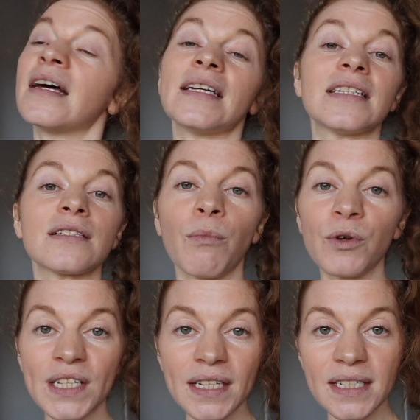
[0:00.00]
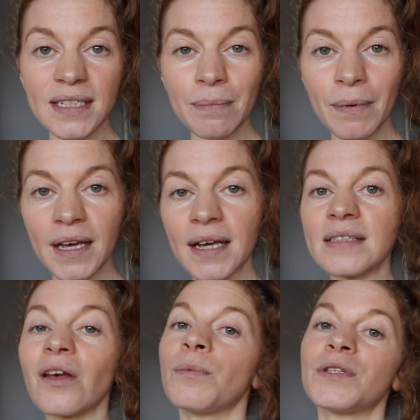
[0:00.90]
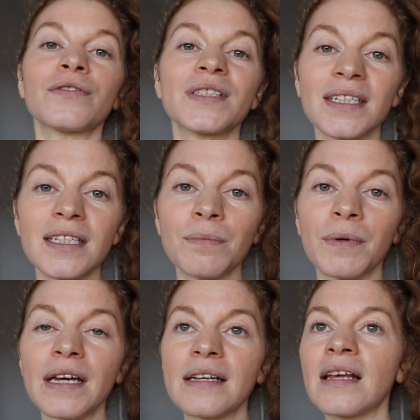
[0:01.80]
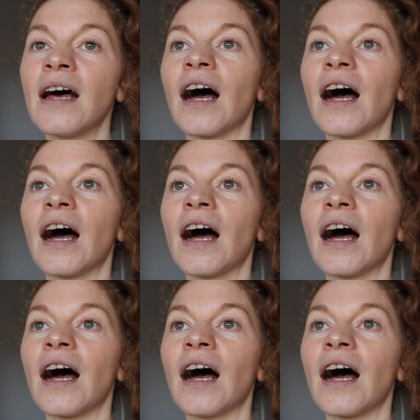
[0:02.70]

It is mostly easy pace, a bit of steady pace.